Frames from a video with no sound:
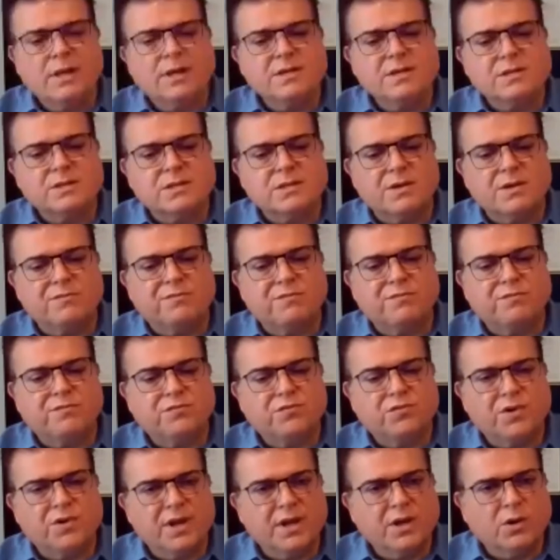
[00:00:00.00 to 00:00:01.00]
is the
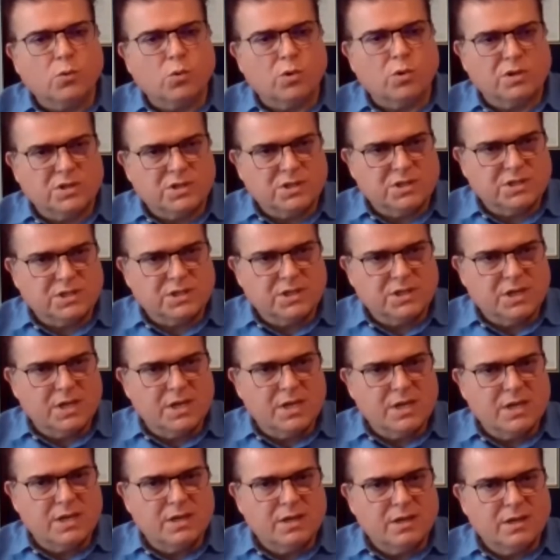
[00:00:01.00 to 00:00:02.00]

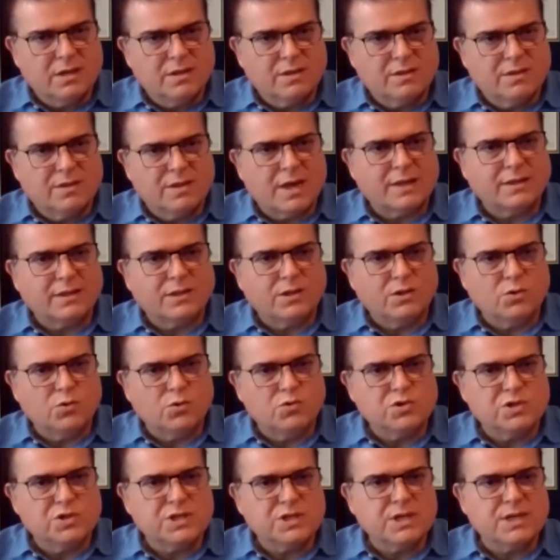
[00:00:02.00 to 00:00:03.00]
frequency that
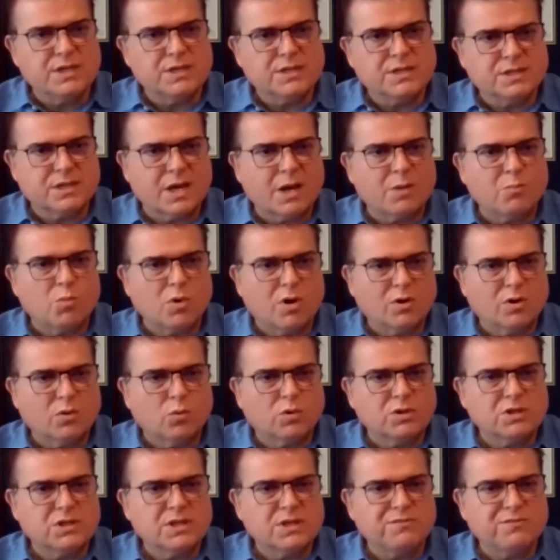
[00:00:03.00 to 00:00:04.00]
you see
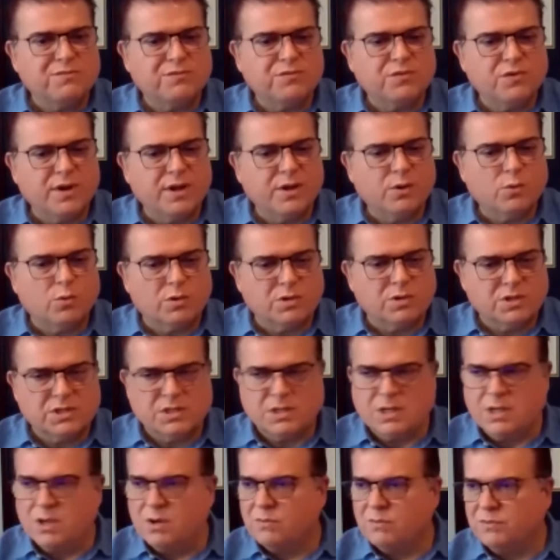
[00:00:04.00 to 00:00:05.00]
someone? What's the
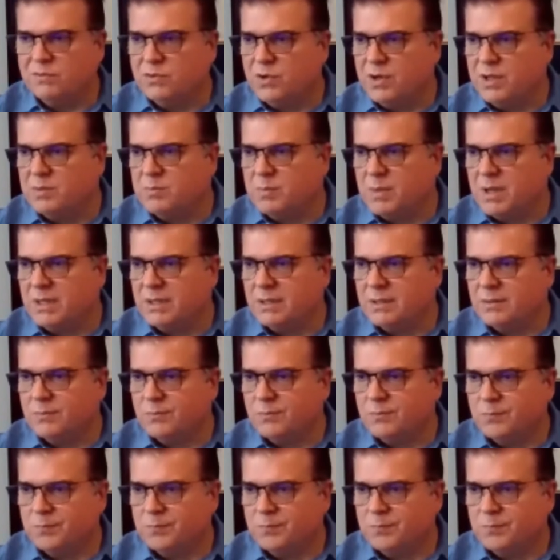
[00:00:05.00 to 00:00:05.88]
frequency of treatment?